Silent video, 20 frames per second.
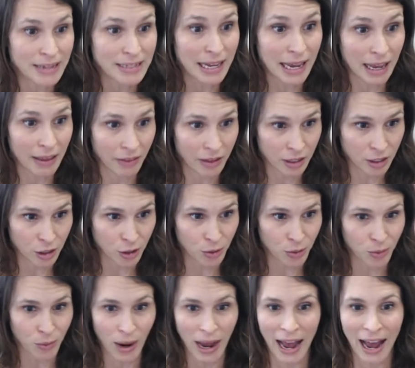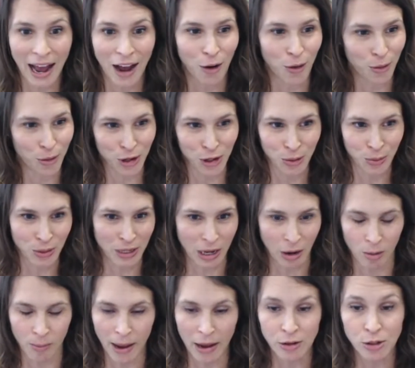telling you how you would
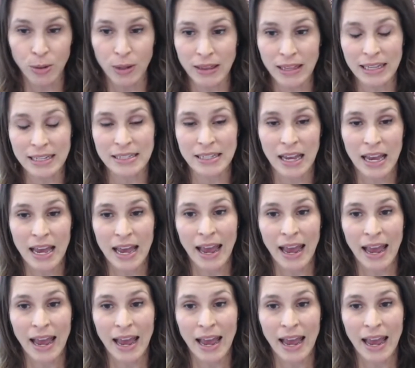go about doing this.